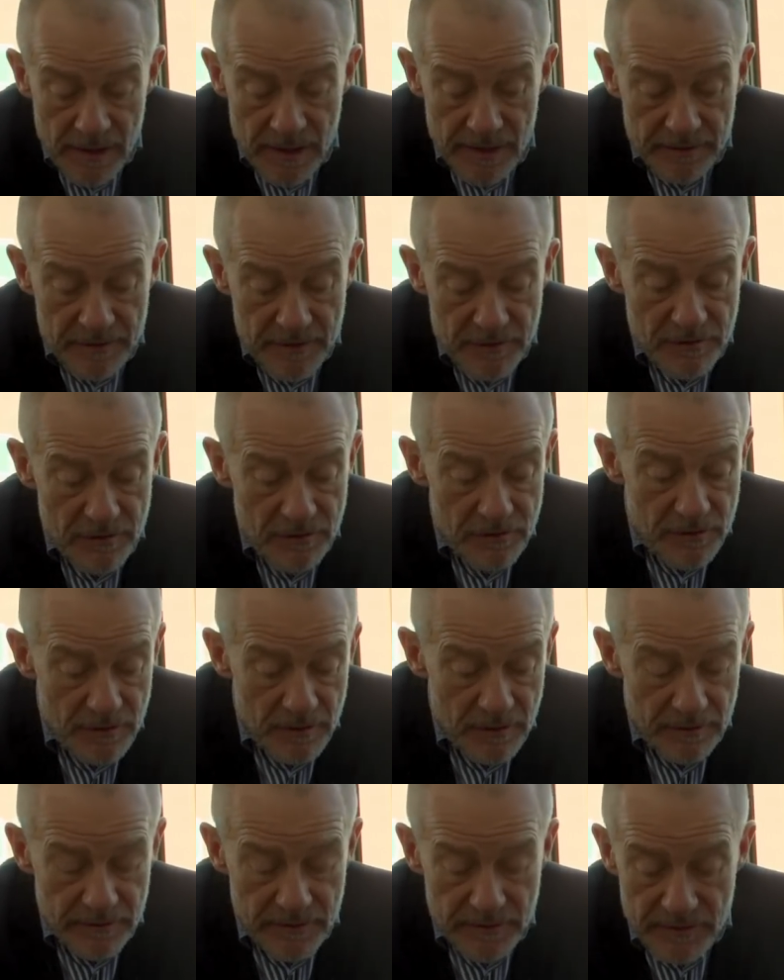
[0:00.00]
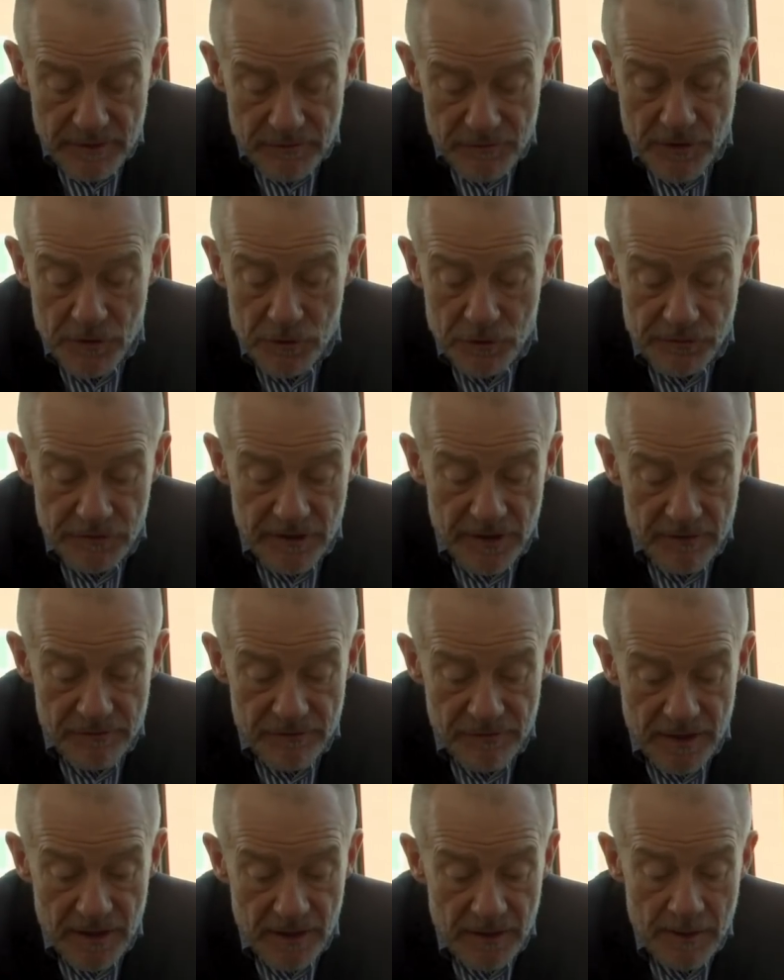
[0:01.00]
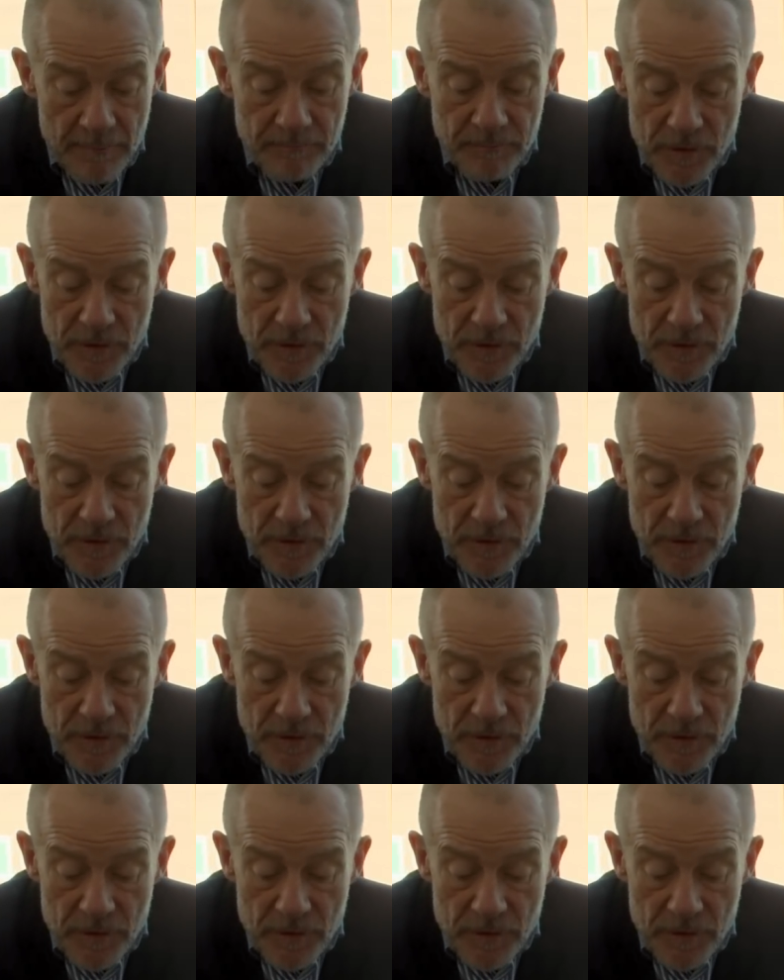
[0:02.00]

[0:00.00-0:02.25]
And this is the, the difficulty, I think,